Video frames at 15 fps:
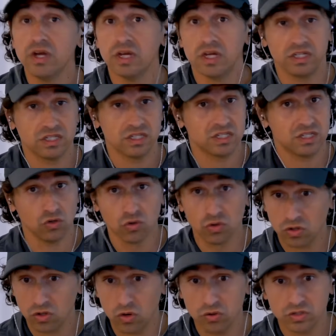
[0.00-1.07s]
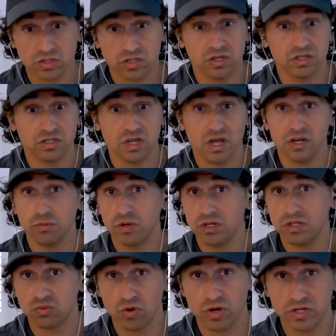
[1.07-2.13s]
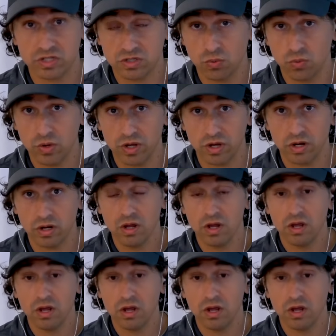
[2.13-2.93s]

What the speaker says: It's still close. It's anybody's race to win,